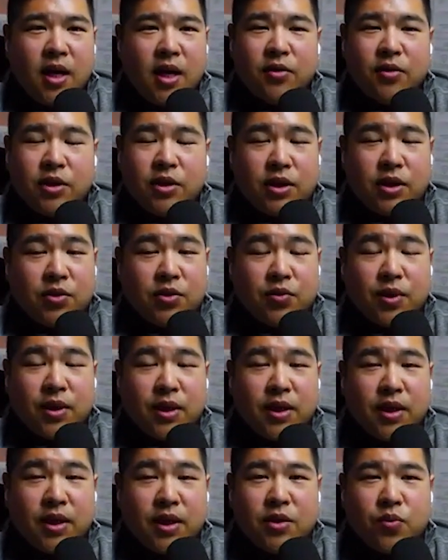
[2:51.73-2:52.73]
it was it
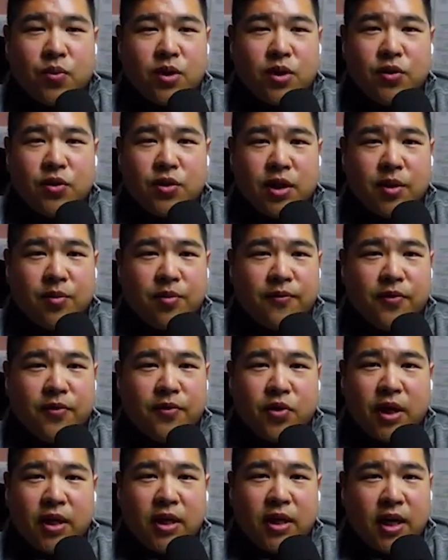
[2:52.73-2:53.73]
really is one two skip a
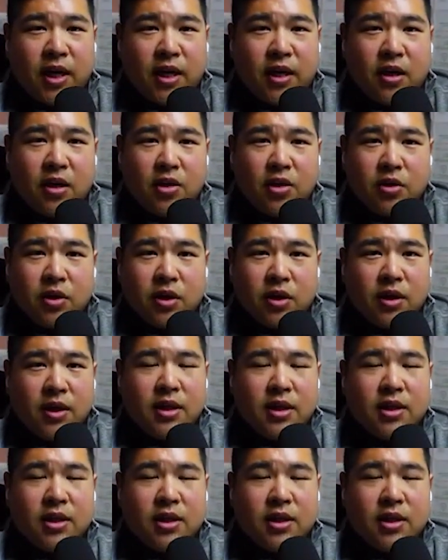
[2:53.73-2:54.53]
few ninety nine hundred,